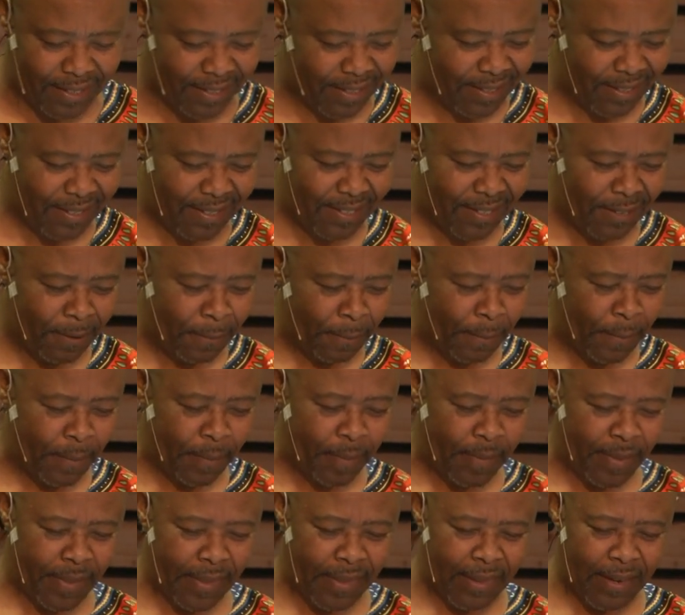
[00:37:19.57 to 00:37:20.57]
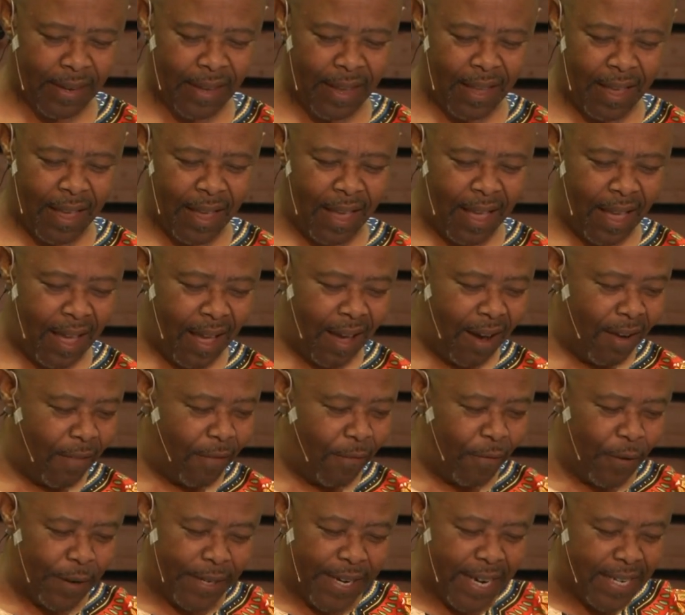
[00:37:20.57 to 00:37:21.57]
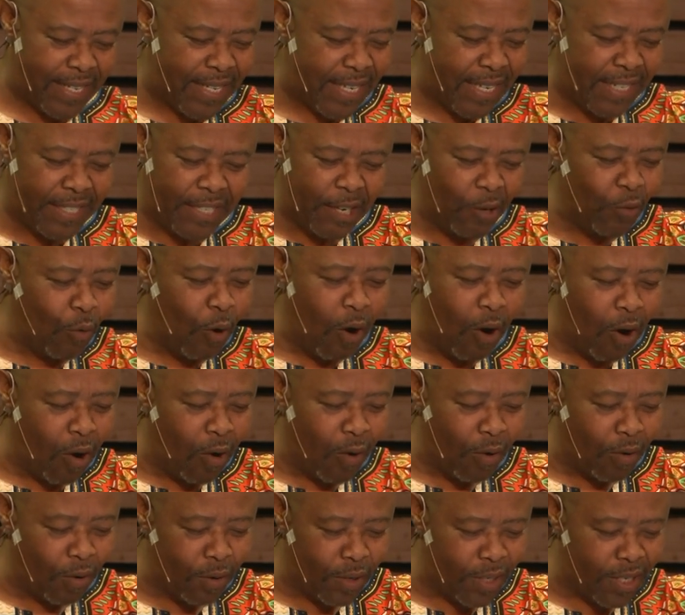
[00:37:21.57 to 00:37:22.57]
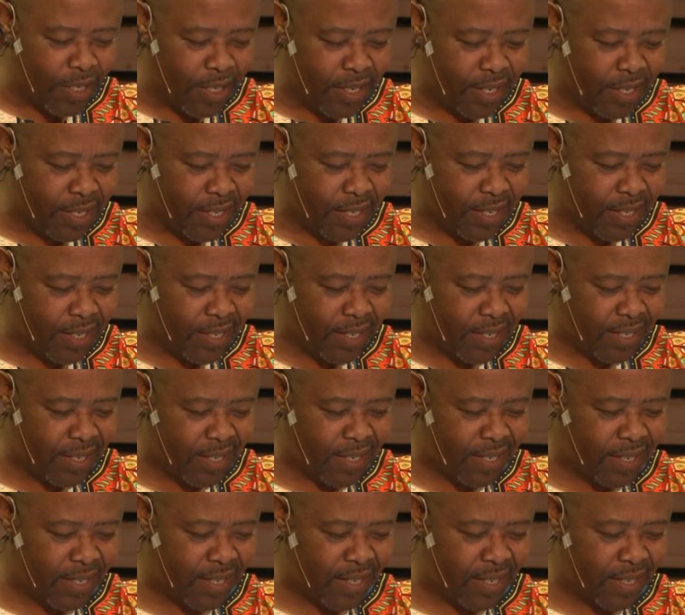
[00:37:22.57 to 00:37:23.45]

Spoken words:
for the city walls,